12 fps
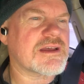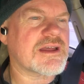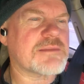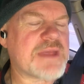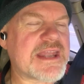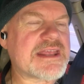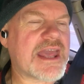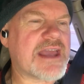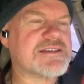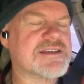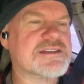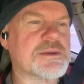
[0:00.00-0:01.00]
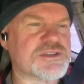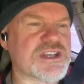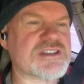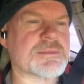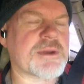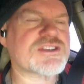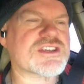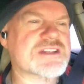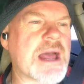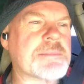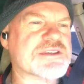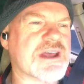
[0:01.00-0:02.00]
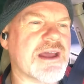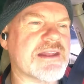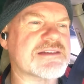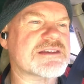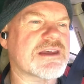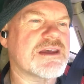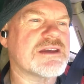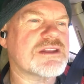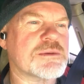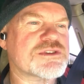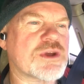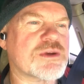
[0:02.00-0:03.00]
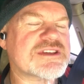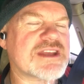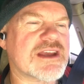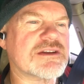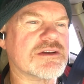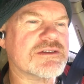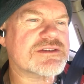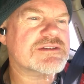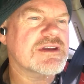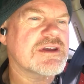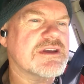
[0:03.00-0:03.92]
In many cases, there were just a bunch of stop signs. There was no signals.